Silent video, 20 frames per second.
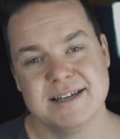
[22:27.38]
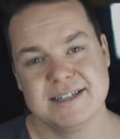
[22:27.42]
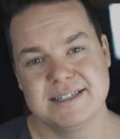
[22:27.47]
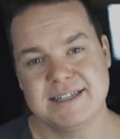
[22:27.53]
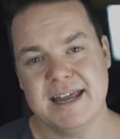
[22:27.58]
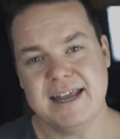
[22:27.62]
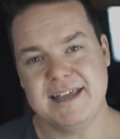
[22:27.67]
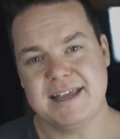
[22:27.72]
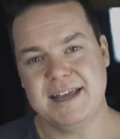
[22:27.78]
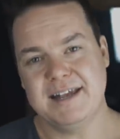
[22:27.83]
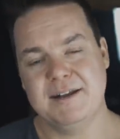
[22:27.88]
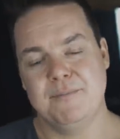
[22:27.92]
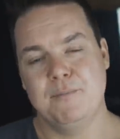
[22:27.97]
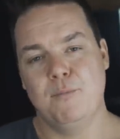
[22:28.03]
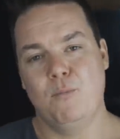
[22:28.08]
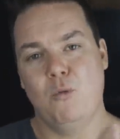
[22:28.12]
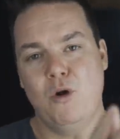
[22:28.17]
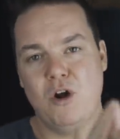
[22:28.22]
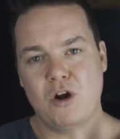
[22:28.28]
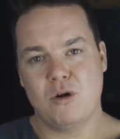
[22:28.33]
take it,
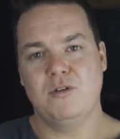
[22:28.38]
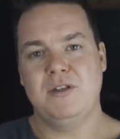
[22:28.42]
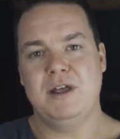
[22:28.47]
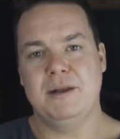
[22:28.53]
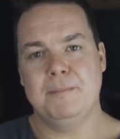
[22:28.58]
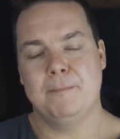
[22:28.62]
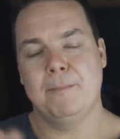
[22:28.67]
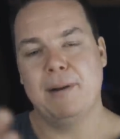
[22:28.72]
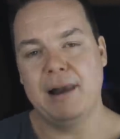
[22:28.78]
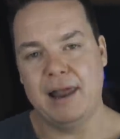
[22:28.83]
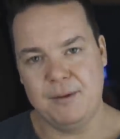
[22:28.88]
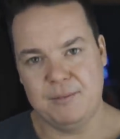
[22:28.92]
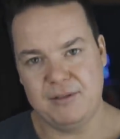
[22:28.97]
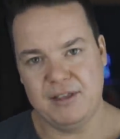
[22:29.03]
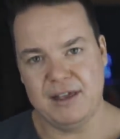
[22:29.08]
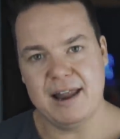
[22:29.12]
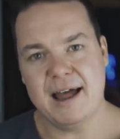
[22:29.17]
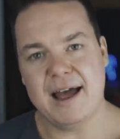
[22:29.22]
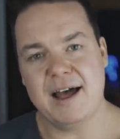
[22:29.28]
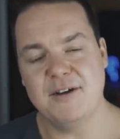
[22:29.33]
work with it, play with
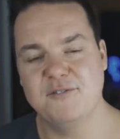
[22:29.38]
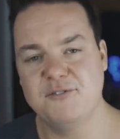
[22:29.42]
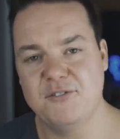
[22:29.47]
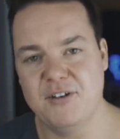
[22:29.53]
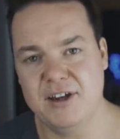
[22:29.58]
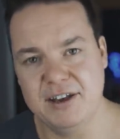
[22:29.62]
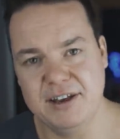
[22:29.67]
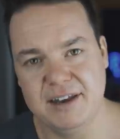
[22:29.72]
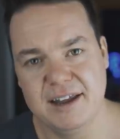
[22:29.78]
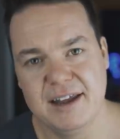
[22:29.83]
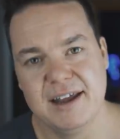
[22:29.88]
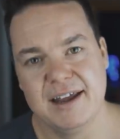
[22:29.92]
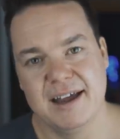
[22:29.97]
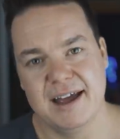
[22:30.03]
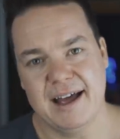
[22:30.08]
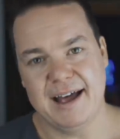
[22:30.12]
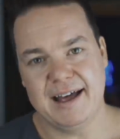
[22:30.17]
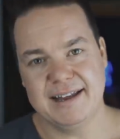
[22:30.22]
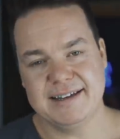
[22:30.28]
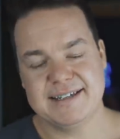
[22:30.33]
it, have fun,
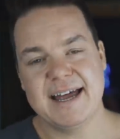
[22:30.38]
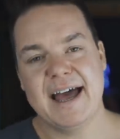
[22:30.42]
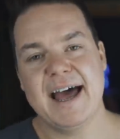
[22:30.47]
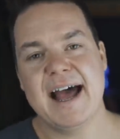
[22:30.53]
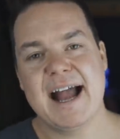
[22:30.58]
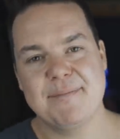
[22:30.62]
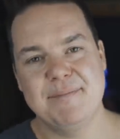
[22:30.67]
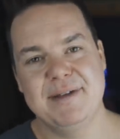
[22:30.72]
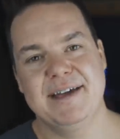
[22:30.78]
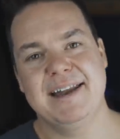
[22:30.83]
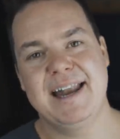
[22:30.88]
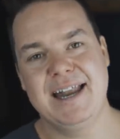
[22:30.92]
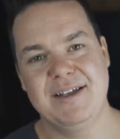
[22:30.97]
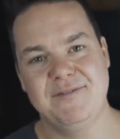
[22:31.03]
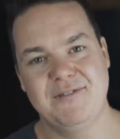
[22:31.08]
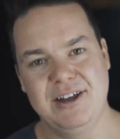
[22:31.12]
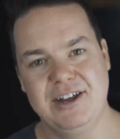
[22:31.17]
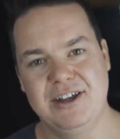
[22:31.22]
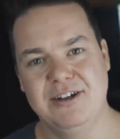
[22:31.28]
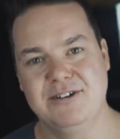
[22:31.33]
and tag me in any
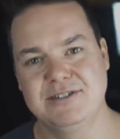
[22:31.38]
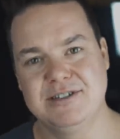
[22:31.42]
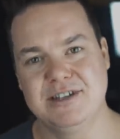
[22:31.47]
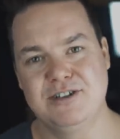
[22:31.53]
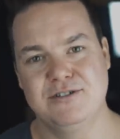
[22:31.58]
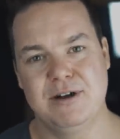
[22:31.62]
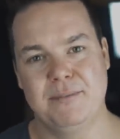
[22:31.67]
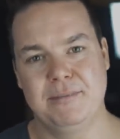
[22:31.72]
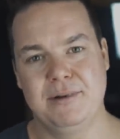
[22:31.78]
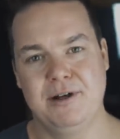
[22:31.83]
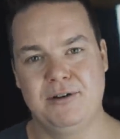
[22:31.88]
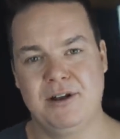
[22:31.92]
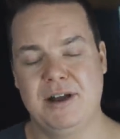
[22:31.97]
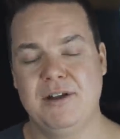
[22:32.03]
videos that you upload.